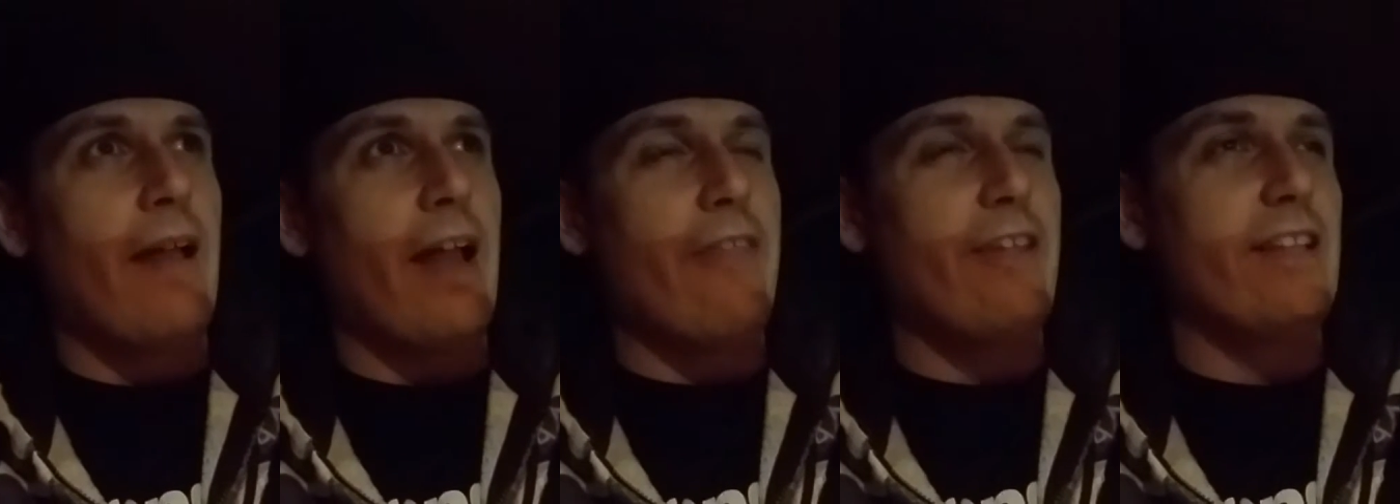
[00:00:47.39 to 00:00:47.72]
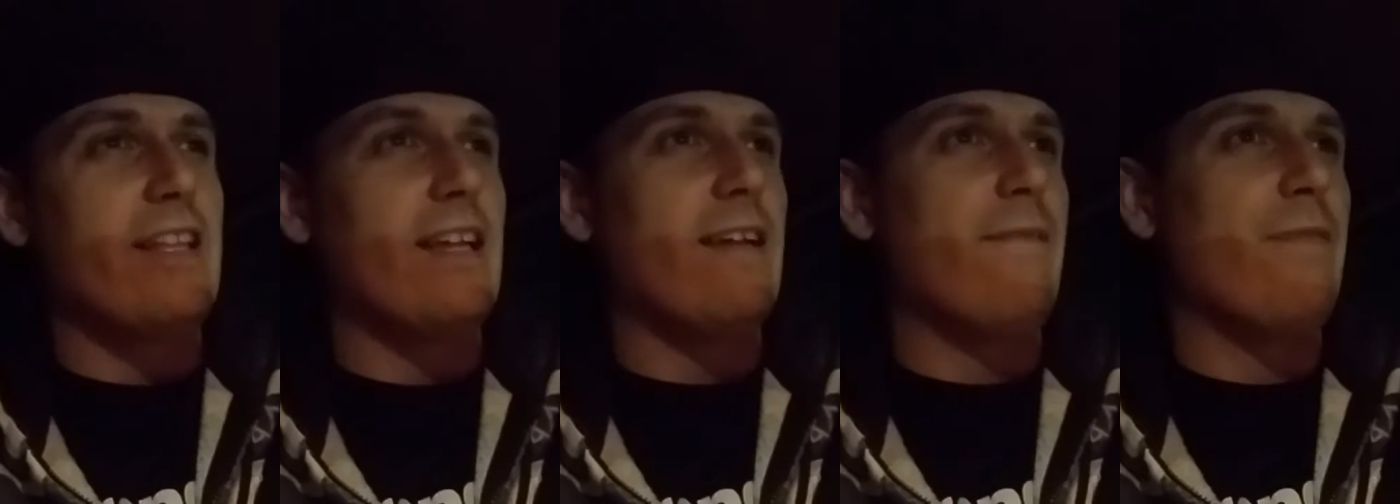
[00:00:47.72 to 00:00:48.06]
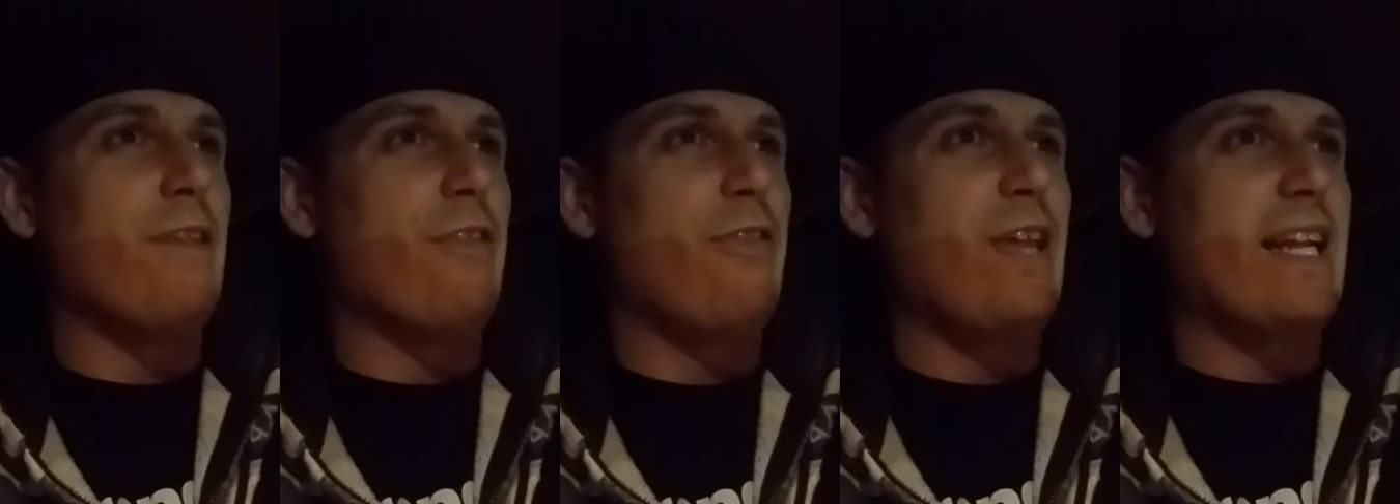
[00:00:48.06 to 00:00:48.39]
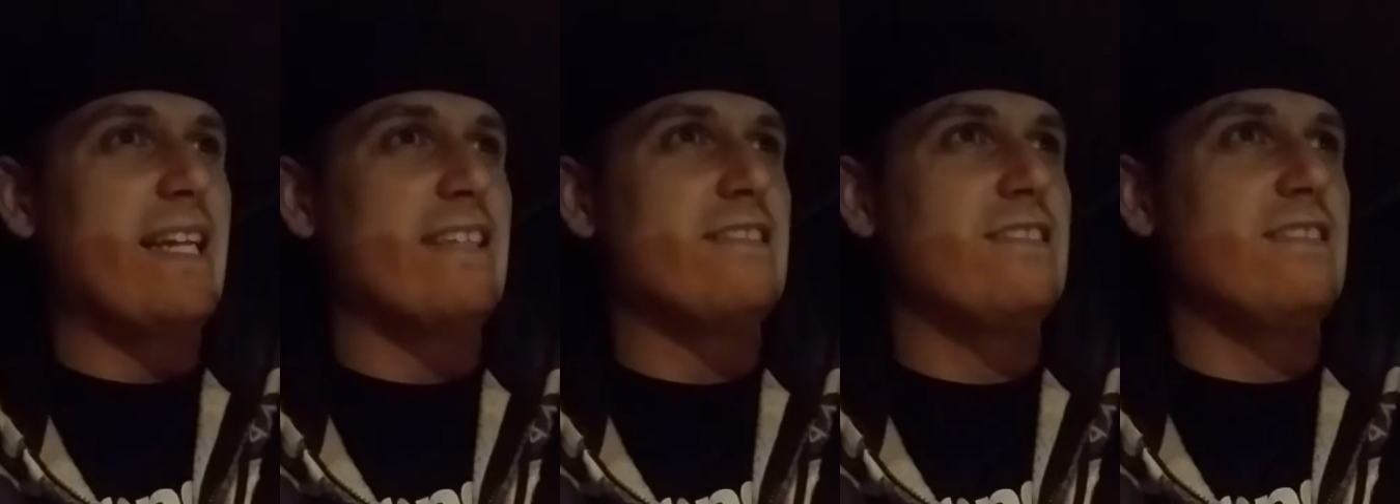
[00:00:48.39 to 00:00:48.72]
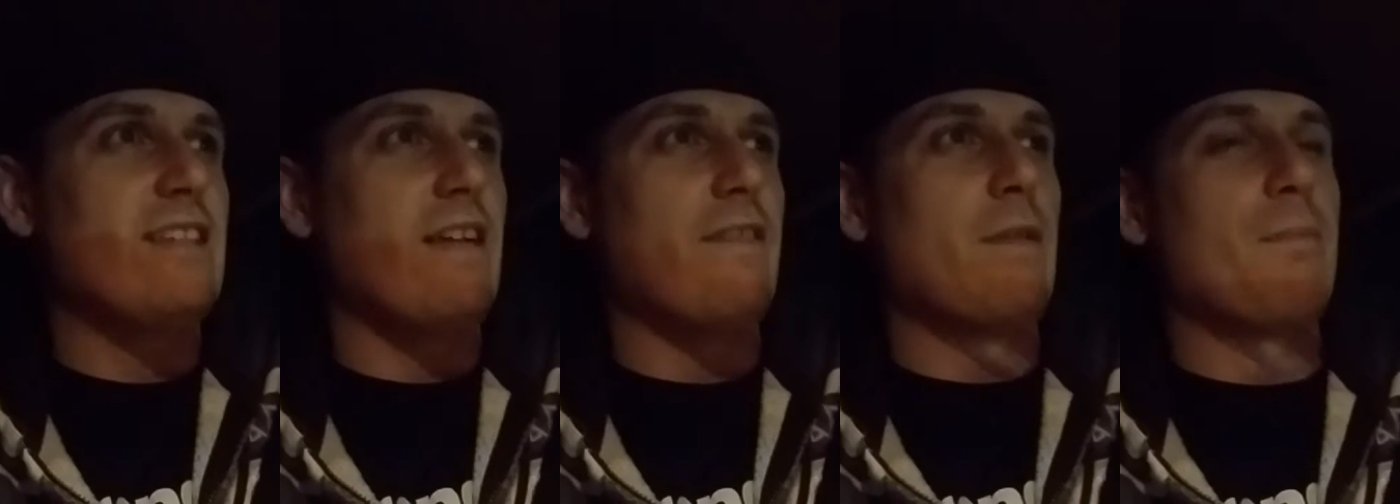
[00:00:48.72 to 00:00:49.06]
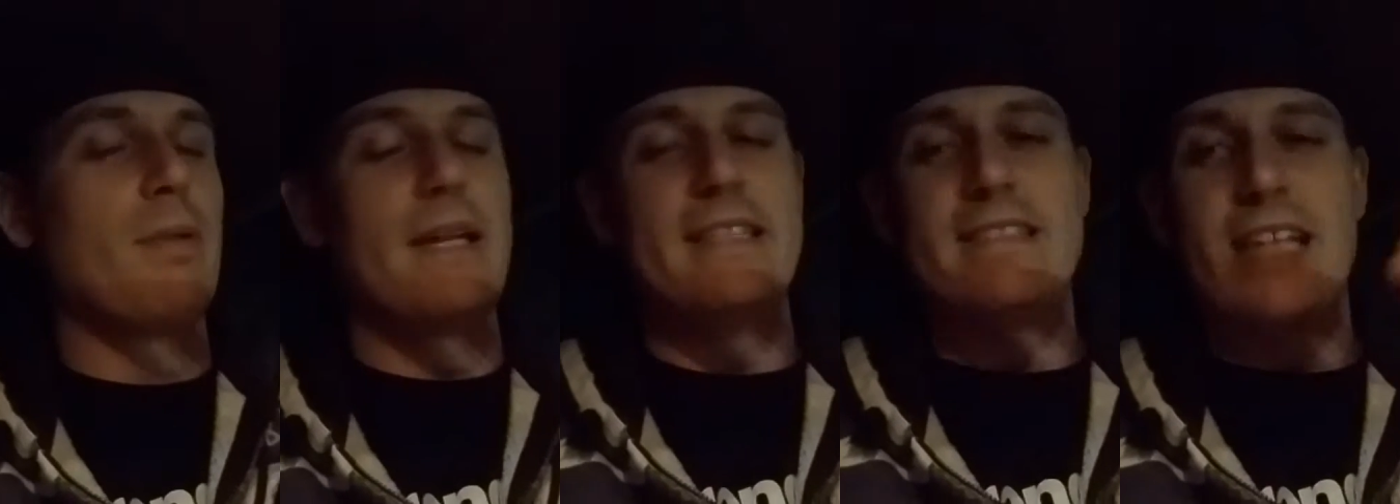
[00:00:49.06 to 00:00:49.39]
I think the thickness of the
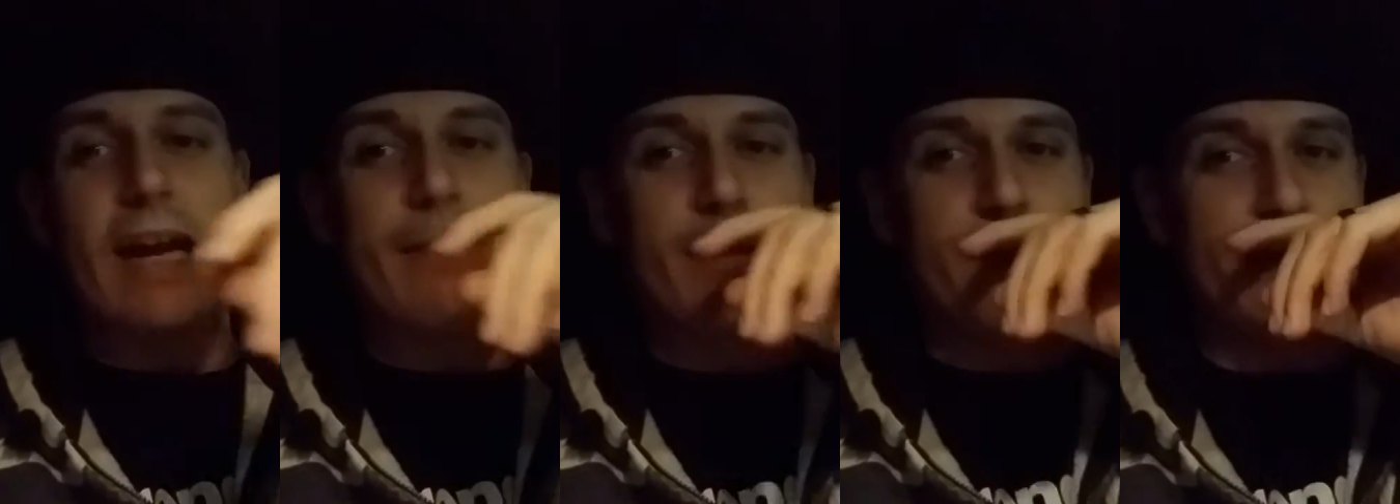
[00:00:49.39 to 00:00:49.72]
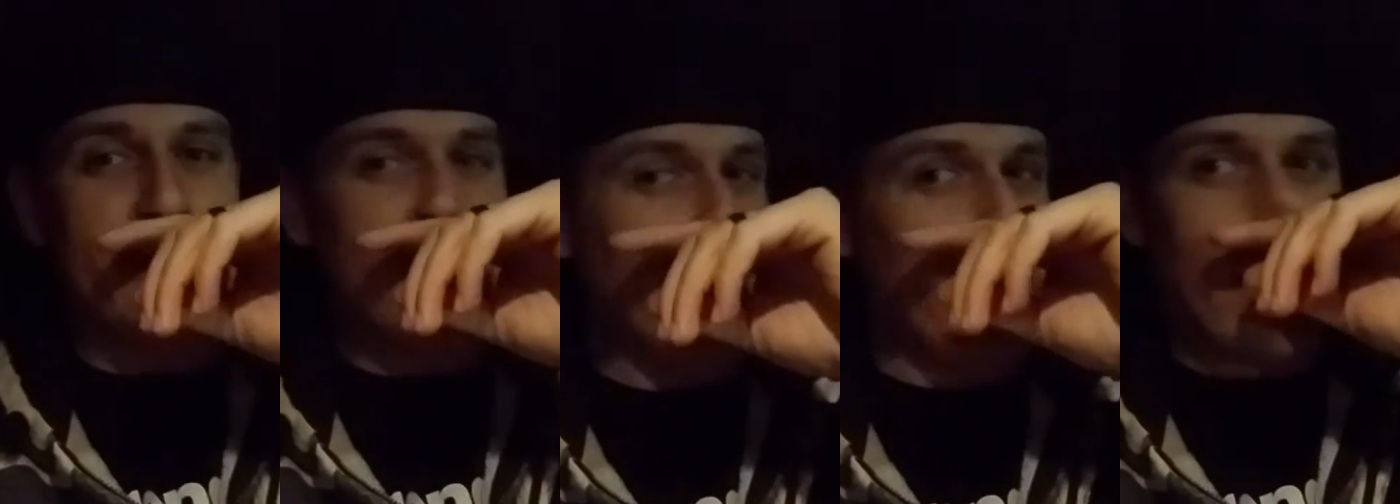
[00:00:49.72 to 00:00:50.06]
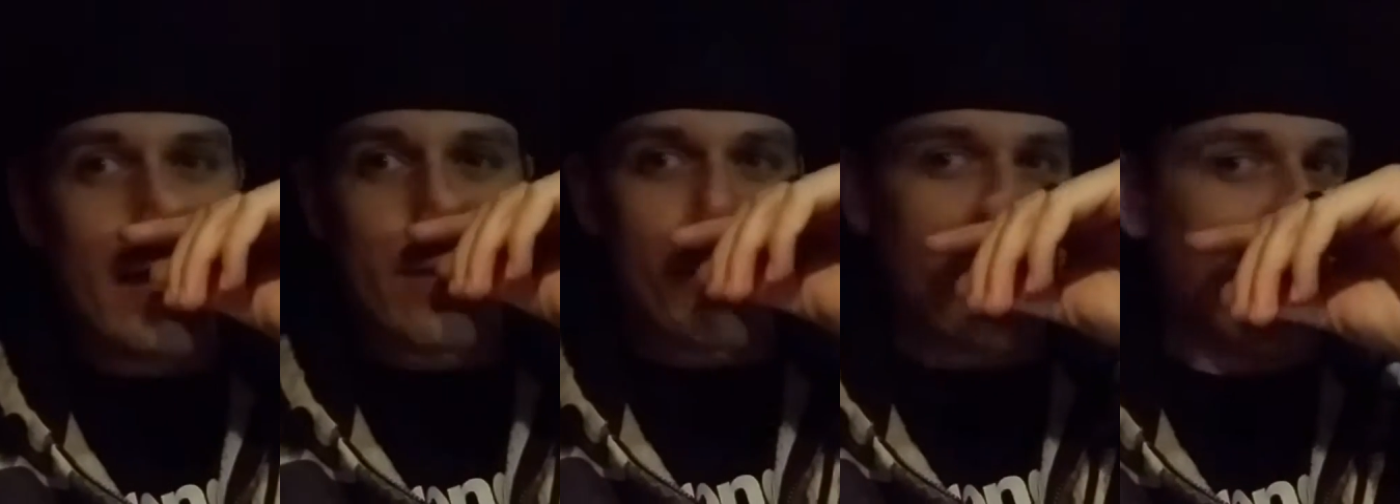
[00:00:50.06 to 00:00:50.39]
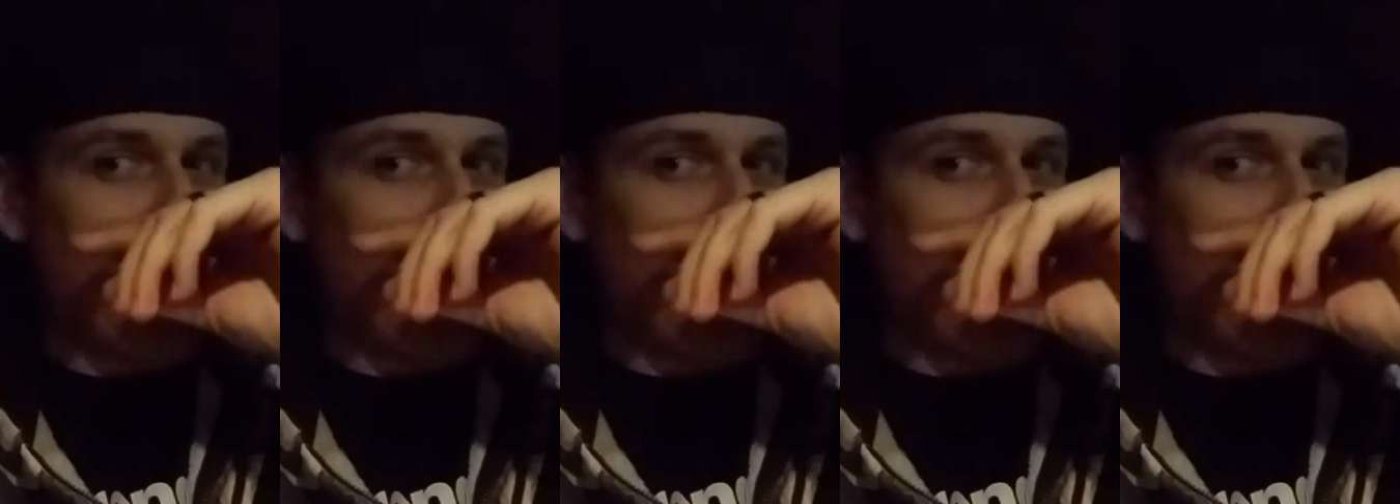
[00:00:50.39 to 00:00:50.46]
plates that I'm going to be standing on is